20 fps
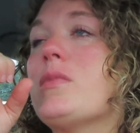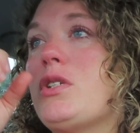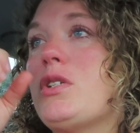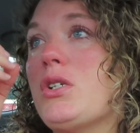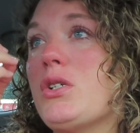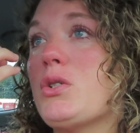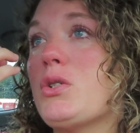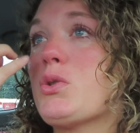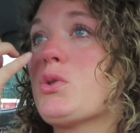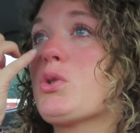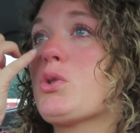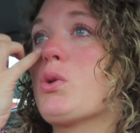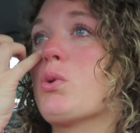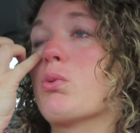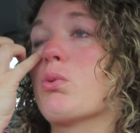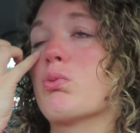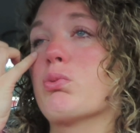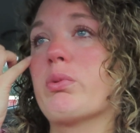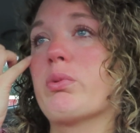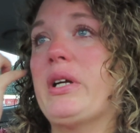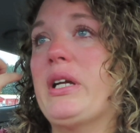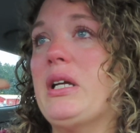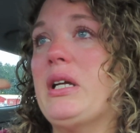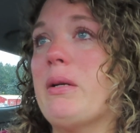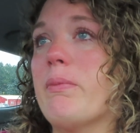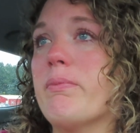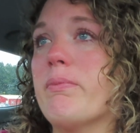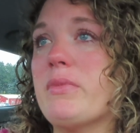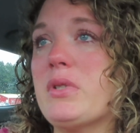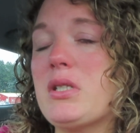She
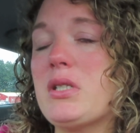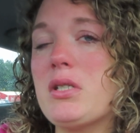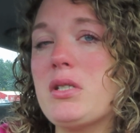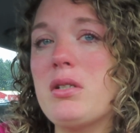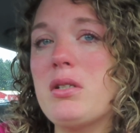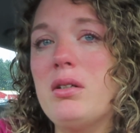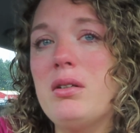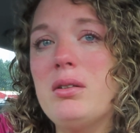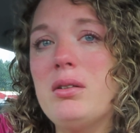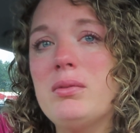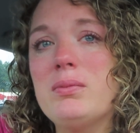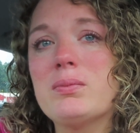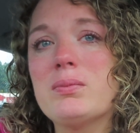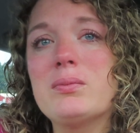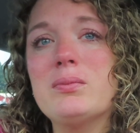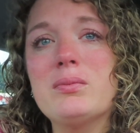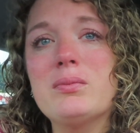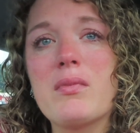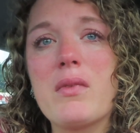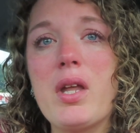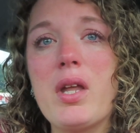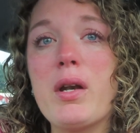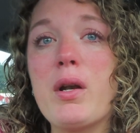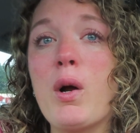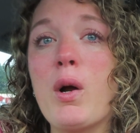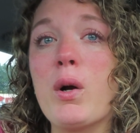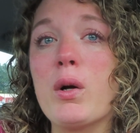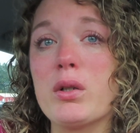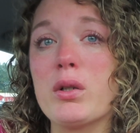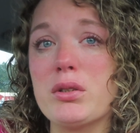screams. It
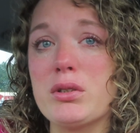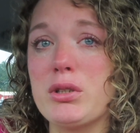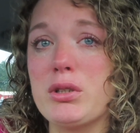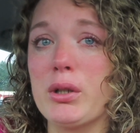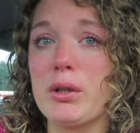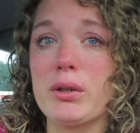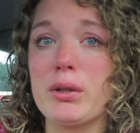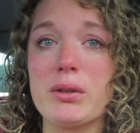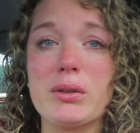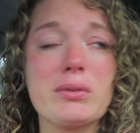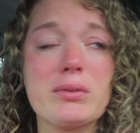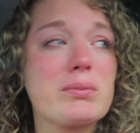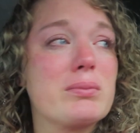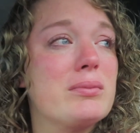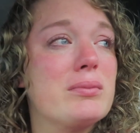hurts her.